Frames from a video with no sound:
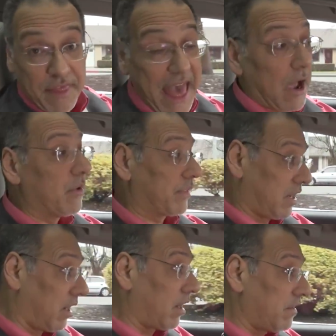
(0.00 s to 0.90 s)
that
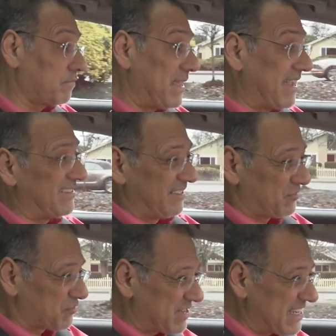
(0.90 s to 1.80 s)
with cars because
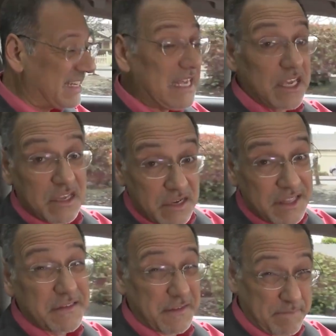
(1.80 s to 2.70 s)
it's really
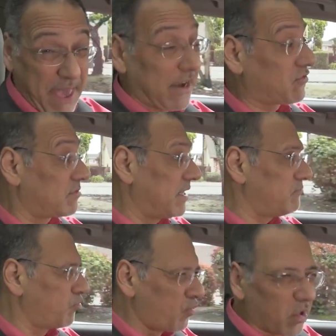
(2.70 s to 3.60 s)
good spectrum. It
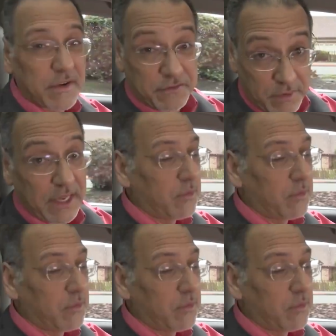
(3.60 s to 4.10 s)
works really